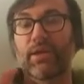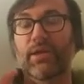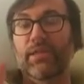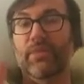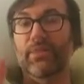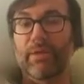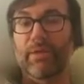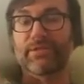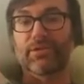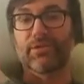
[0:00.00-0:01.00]
the
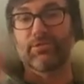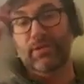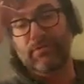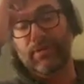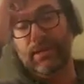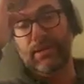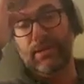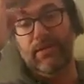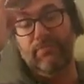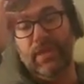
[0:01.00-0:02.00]
basic unit of reality.
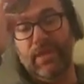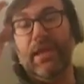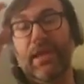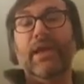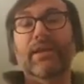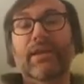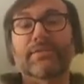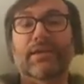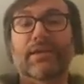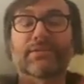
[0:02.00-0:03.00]
And it
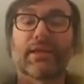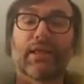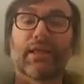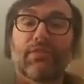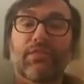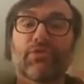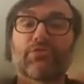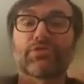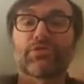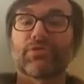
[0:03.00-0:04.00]
says those
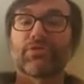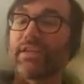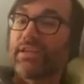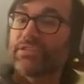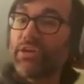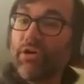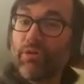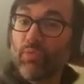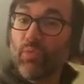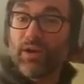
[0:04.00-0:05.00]
two things are in
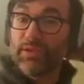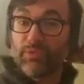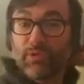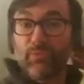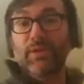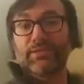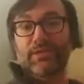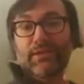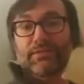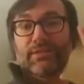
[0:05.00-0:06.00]
one
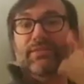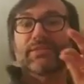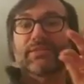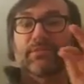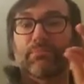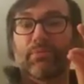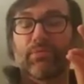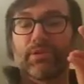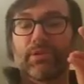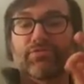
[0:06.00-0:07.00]
sense, and this is a poor
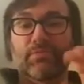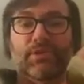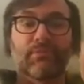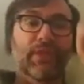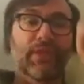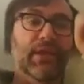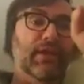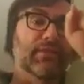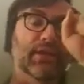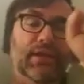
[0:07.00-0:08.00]
description,
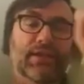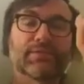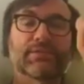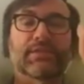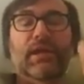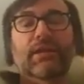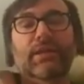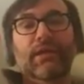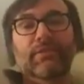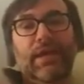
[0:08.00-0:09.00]
the inside and
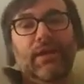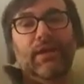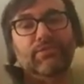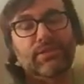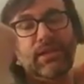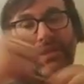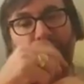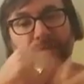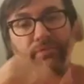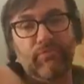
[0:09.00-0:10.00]
the outside of
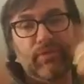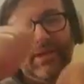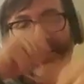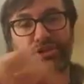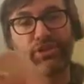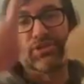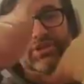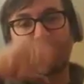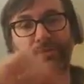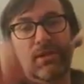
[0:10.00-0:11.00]
a relationship
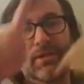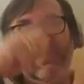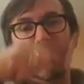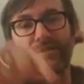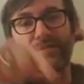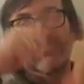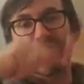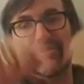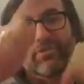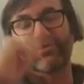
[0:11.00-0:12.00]
that is a
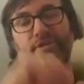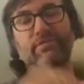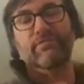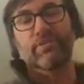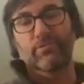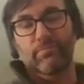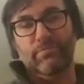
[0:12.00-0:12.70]
recursive loop.